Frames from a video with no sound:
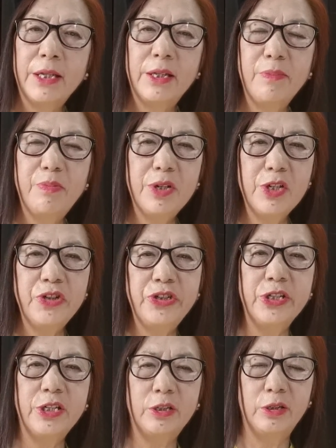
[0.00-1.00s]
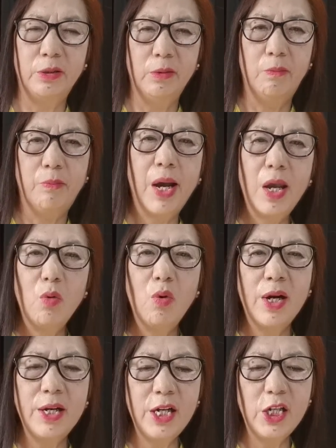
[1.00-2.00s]
depression, my
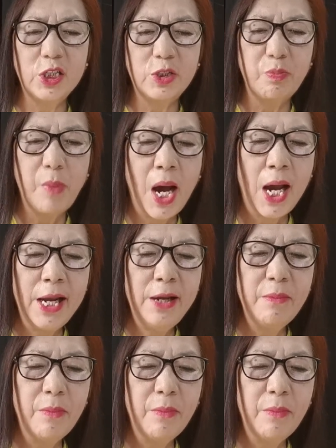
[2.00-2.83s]
worries, my.